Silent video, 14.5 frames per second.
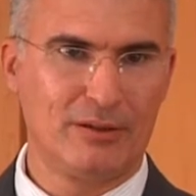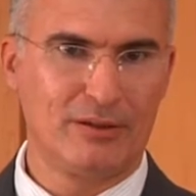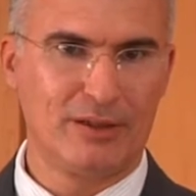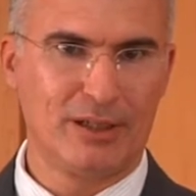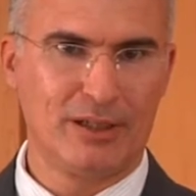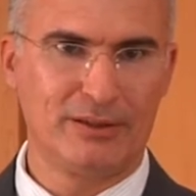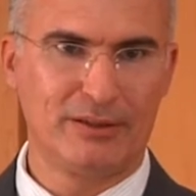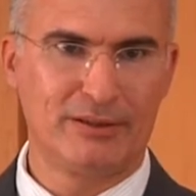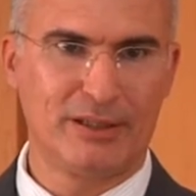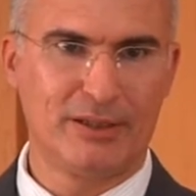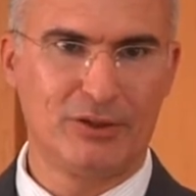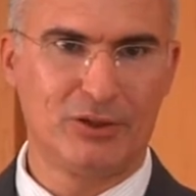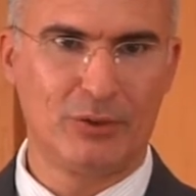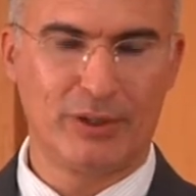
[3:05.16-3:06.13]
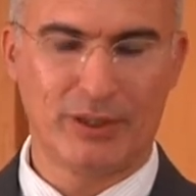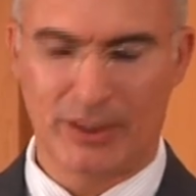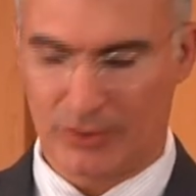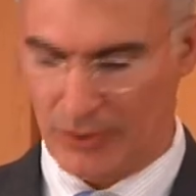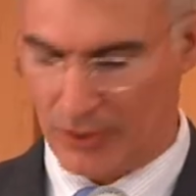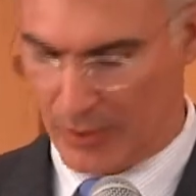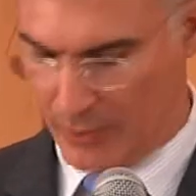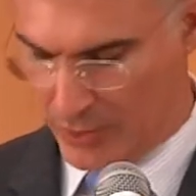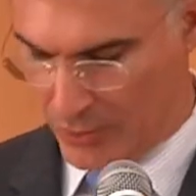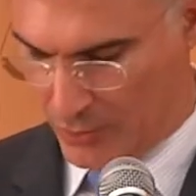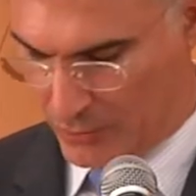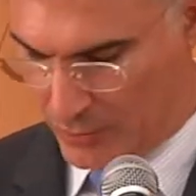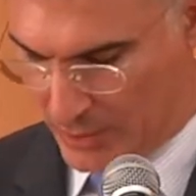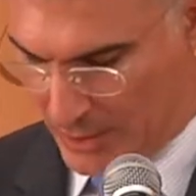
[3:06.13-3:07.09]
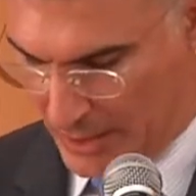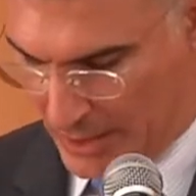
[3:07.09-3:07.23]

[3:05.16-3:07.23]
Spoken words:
rather than doing it on our own,